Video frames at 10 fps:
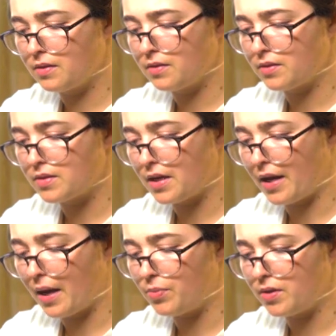There's not
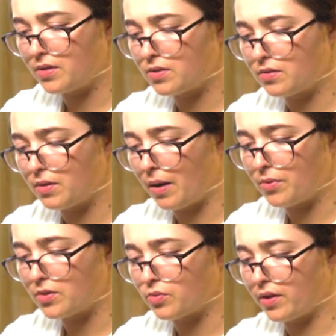happiness
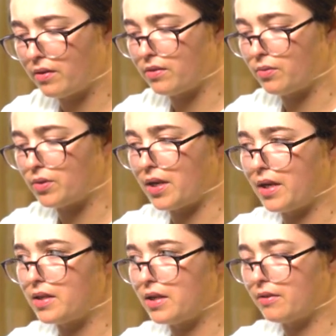where I thought there was,
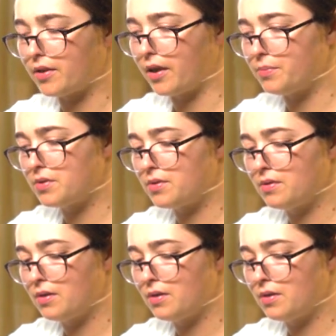and King of Cups.